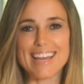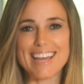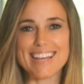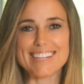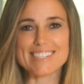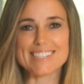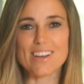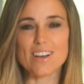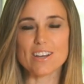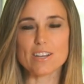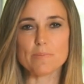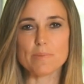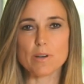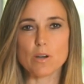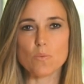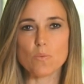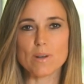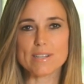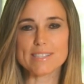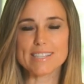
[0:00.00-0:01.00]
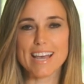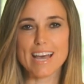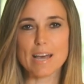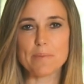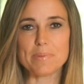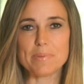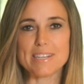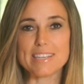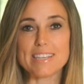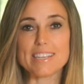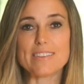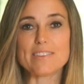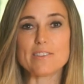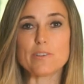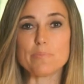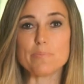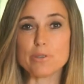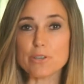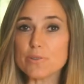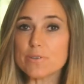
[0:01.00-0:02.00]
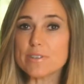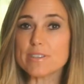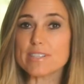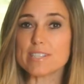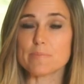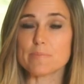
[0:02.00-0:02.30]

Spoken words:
and talk about what's happening in the beauty